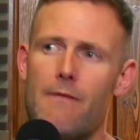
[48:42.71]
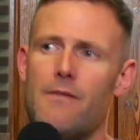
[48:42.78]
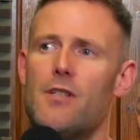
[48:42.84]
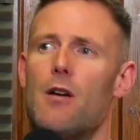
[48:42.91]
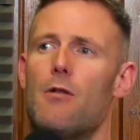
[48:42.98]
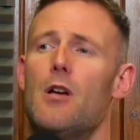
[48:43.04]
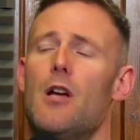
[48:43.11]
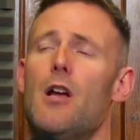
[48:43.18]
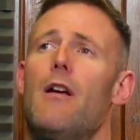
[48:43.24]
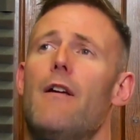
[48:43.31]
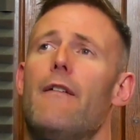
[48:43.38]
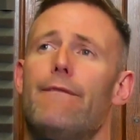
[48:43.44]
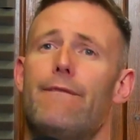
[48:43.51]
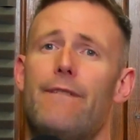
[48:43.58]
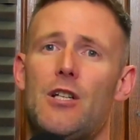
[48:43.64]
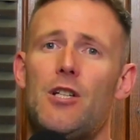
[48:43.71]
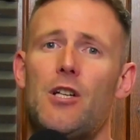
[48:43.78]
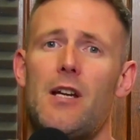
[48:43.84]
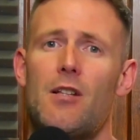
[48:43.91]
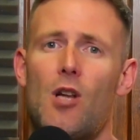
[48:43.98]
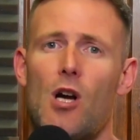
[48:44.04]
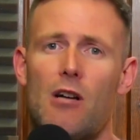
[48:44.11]
So
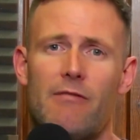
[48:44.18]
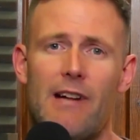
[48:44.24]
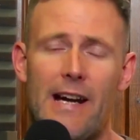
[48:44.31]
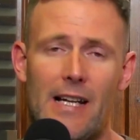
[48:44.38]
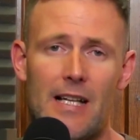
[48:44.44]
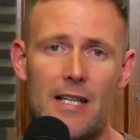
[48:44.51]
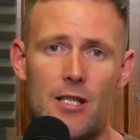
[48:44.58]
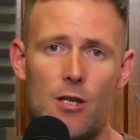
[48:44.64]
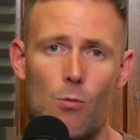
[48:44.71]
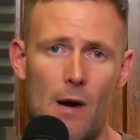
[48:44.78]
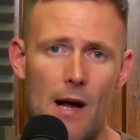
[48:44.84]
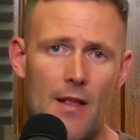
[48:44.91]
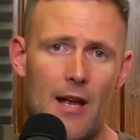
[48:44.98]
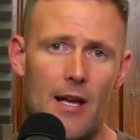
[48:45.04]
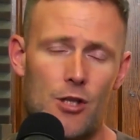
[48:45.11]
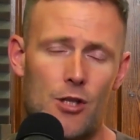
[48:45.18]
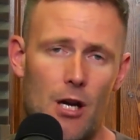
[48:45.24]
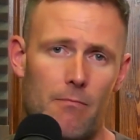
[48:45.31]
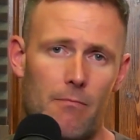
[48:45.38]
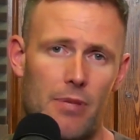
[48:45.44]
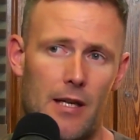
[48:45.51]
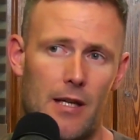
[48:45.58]
fishing directly to where they're
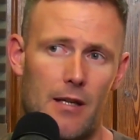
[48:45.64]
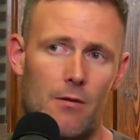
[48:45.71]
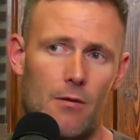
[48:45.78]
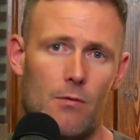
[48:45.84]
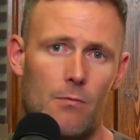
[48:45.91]
jumping